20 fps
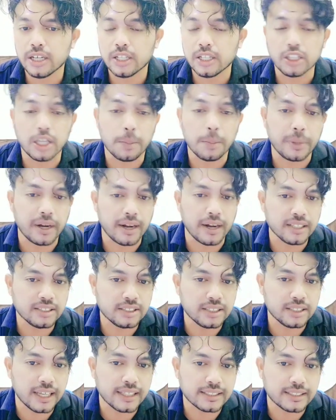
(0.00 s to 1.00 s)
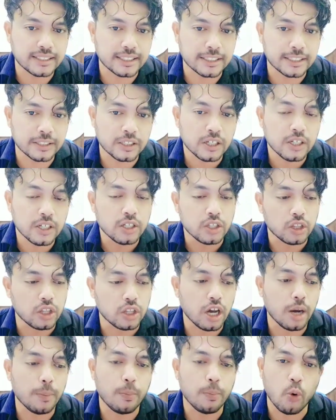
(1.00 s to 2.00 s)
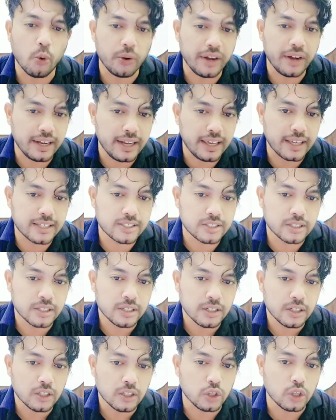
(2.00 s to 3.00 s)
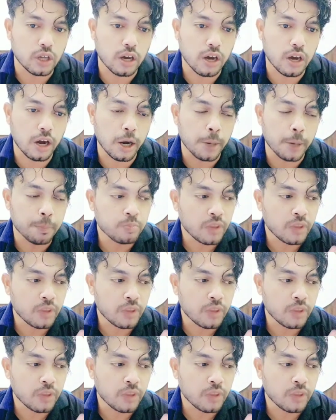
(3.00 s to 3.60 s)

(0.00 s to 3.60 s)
the pronunciation, the phonetics, the